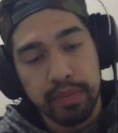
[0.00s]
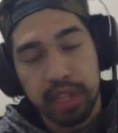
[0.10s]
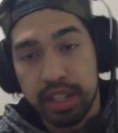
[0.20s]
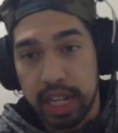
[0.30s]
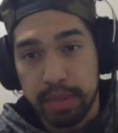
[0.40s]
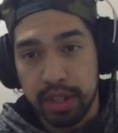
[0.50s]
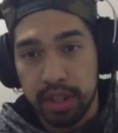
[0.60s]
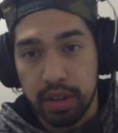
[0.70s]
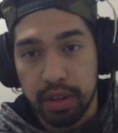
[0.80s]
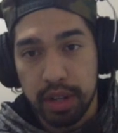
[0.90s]
Seismic
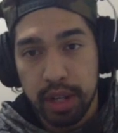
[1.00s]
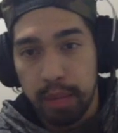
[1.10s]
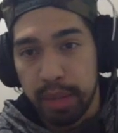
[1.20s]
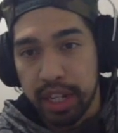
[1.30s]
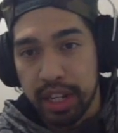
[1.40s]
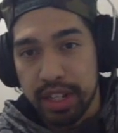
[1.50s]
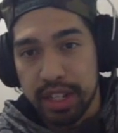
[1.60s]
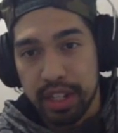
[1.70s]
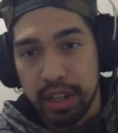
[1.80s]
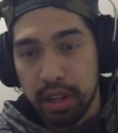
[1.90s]
Toad because
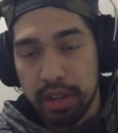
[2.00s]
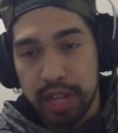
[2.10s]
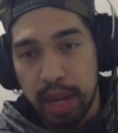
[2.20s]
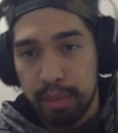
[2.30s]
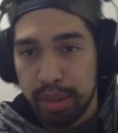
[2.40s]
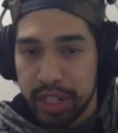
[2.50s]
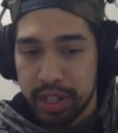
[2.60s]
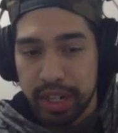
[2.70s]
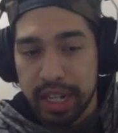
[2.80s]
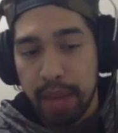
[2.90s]
the Coco Zap plus
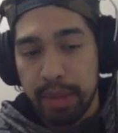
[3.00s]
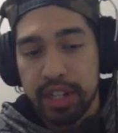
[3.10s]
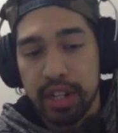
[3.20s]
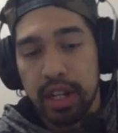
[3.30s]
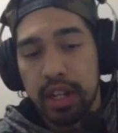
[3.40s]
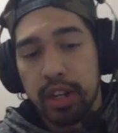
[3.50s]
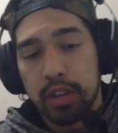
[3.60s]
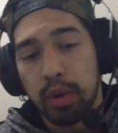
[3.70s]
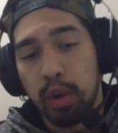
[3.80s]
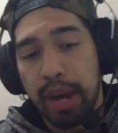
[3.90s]
30 damage,
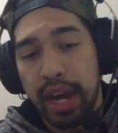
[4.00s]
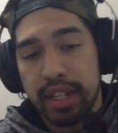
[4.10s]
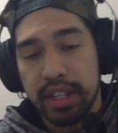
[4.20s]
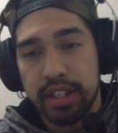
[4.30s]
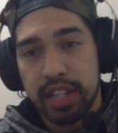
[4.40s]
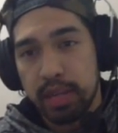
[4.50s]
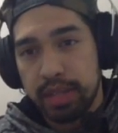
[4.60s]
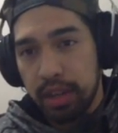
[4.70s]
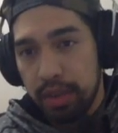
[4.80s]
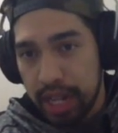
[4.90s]
Crobat, Seismic
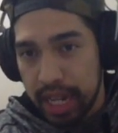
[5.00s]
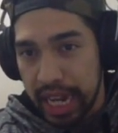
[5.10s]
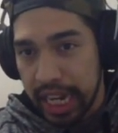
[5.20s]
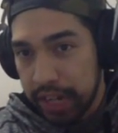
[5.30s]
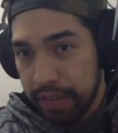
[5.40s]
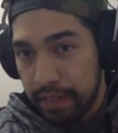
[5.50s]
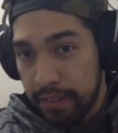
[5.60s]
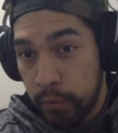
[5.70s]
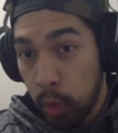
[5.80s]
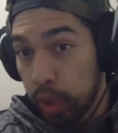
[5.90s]
Toad negative
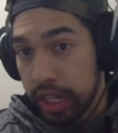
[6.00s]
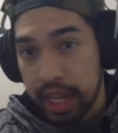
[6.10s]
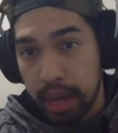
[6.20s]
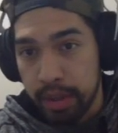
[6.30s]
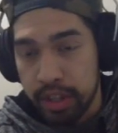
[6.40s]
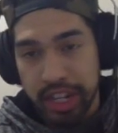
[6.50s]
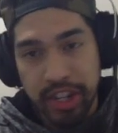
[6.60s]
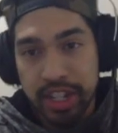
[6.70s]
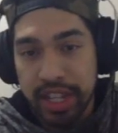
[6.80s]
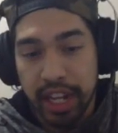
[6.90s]
40 damage. It's
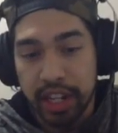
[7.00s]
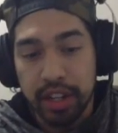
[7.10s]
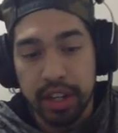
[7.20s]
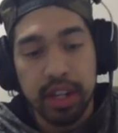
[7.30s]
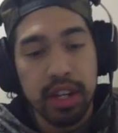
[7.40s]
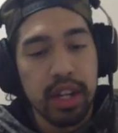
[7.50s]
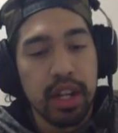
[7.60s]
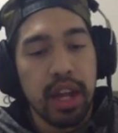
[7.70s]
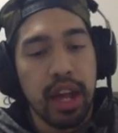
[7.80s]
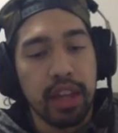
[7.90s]
just that good.
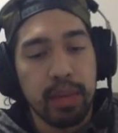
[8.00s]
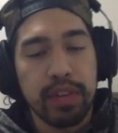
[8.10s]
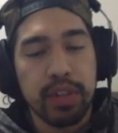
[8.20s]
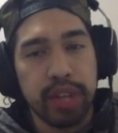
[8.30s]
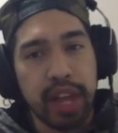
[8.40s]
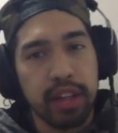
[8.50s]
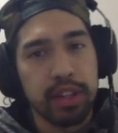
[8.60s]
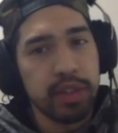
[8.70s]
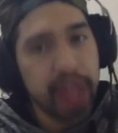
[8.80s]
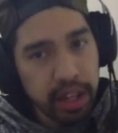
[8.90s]
And then we have Solgaleo.
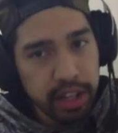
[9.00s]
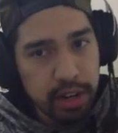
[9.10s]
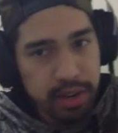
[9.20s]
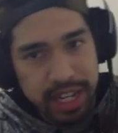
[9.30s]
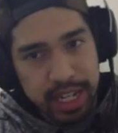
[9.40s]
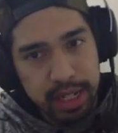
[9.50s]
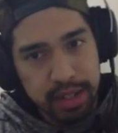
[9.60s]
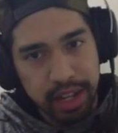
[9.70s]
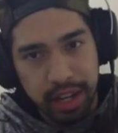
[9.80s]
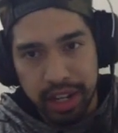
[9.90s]
Solgaleo is
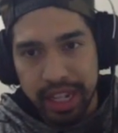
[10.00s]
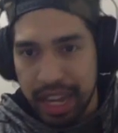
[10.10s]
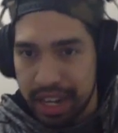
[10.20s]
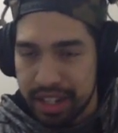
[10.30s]
there again.